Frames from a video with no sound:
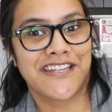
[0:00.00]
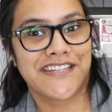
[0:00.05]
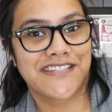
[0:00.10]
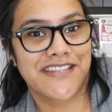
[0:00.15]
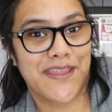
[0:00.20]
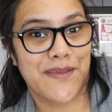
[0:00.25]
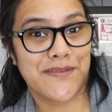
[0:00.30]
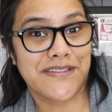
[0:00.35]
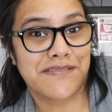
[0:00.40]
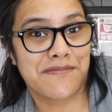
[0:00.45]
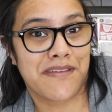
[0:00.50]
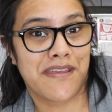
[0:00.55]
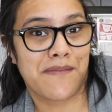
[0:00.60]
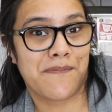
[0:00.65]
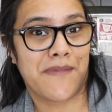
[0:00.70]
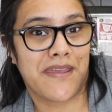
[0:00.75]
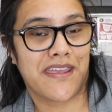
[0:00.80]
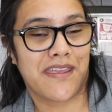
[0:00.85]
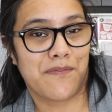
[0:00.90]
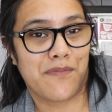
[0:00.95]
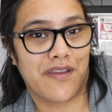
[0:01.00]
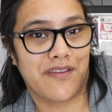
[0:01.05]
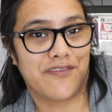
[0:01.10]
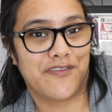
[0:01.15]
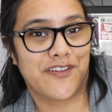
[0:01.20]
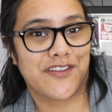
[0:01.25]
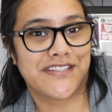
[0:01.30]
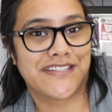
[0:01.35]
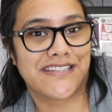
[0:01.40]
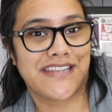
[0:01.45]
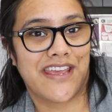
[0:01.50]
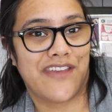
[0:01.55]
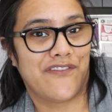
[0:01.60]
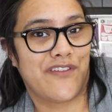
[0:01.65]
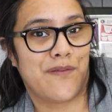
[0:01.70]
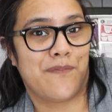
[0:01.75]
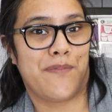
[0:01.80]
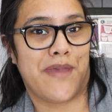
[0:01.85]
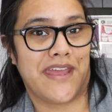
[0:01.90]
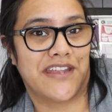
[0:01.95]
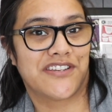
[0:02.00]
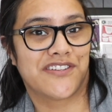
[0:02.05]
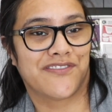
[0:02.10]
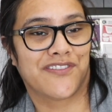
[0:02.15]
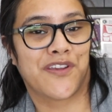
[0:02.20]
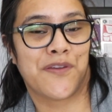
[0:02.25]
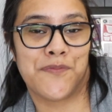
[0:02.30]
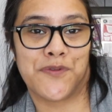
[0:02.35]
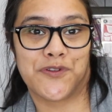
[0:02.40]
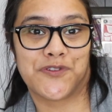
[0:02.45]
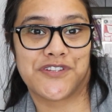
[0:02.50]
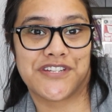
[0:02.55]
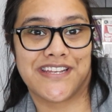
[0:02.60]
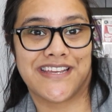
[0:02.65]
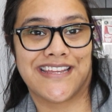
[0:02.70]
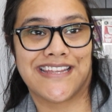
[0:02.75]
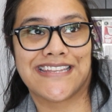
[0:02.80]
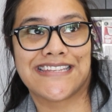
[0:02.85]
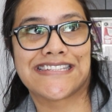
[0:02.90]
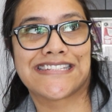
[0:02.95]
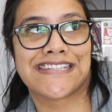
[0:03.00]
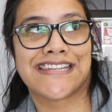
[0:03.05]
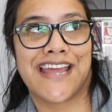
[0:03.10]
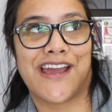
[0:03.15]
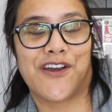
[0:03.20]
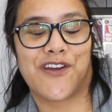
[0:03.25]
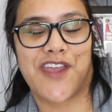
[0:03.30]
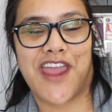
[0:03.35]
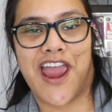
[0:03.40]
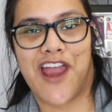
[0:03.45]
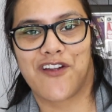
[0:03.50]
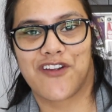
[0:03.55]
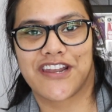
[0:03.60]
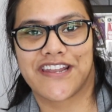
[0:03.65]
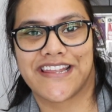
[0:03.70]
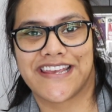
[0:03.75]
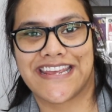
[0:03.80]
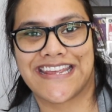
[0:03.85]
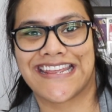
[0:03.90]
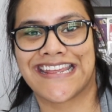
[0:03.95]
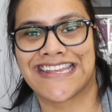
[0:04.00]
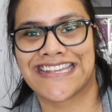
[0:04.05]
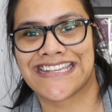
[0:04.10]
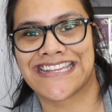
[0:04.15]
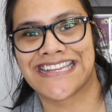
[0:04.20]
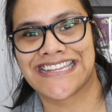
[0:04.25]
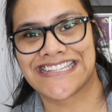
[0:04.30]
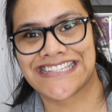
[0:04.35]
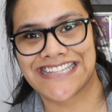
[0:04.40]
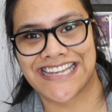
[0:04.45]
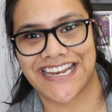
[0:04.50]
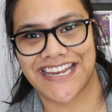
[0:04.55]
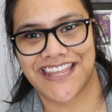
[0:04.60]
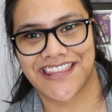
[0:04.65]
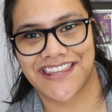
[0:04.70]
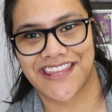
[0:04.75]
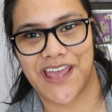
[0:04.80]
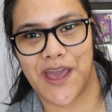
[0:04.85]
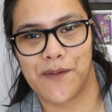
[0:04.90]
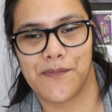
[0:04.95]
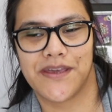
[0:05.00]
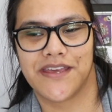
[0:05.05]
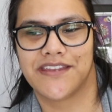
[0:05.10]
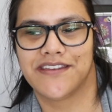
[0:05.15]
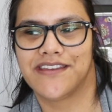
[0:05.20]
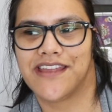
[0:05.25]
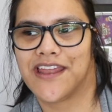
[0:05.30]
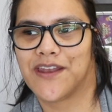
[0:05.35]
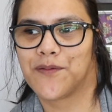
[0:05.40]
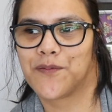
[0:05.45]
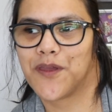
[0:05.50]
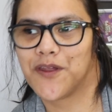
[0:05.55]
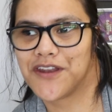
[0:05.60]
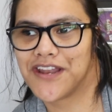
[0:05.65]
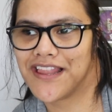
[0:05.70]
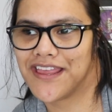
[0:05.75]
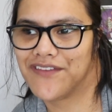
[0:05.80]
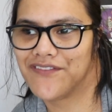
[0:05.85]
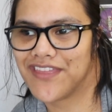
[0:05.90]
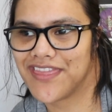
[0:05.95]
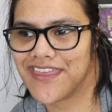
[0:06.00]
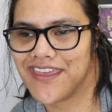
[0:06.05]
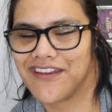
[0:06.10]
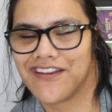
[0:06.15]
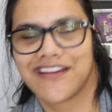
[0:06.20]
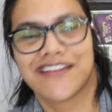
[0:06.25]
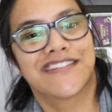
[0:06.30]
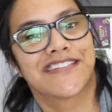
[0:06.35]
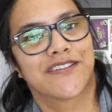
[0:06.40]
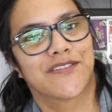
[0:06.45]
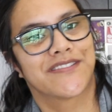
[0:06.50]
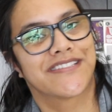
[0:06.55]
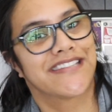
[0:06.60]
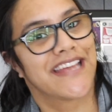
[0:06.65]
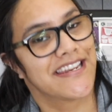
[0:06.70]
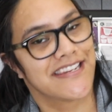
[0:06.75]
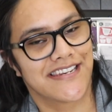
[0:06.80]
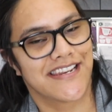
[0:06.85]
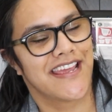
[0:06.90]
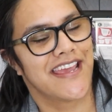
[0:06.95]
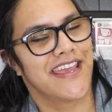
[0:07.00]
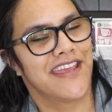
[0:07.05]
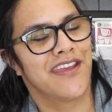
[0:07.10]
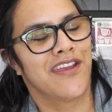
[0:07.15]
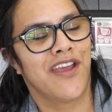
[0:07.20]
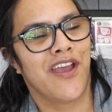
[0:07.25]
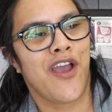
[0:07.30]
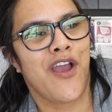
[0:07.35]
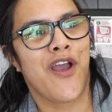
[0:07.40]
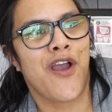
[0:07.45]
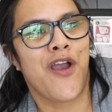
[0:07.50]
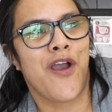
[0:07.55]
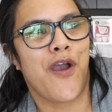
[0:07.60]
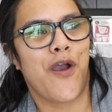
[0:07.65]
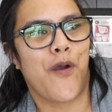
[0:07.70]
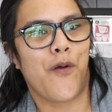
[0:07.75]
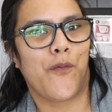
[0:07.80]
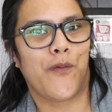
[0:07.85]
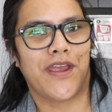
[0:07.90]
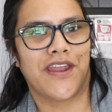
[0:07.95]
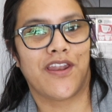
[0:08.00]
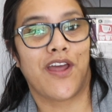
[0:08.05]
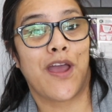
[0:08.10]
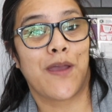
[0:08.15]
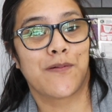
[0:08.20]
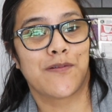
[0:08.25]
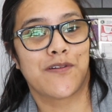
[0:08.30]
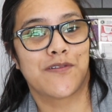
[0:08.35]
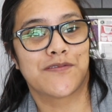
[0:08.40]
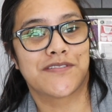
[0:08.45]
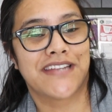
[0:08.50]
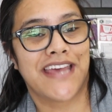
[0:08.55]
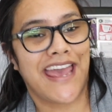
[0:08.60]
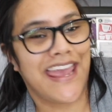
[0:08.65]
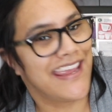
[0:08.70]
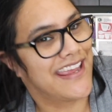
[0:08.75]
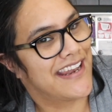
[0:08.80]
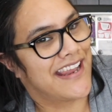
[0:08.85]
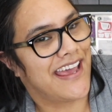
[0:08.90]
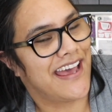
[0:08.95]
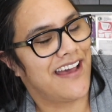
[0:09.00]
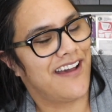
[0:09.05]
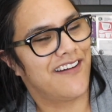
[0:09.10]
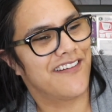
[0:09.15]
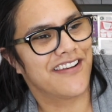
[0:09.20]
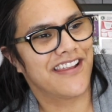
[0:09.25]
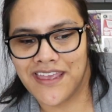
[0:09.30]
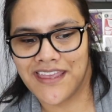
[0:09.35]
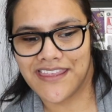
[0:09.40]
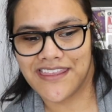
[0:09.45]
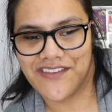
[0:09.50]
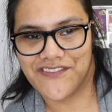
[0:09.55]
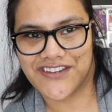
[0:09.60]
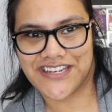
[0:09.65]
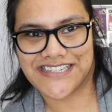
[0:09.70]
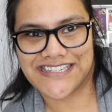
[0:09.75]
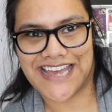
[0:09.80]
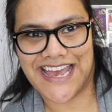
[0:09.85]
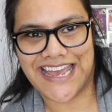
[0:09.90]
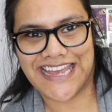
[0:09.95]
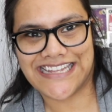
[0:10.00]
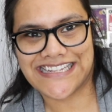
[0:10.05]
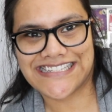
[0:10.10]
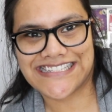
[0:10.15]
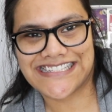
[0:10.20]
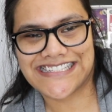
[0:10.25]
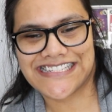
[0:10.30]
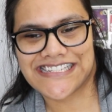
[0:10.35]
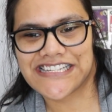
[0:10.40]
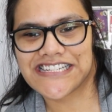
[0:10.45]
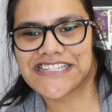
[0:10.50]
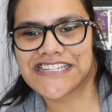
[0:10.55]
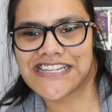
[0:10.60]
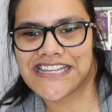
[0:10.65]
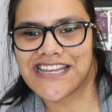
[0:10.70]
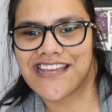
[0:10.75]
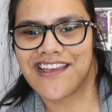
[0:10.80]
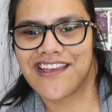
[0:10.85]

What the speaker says: So that was me making my first ever batch of kombucha. It's now currently sitting in the cupboard and I'm going to leave it there until Saturday, when I will take it out, give it a taste,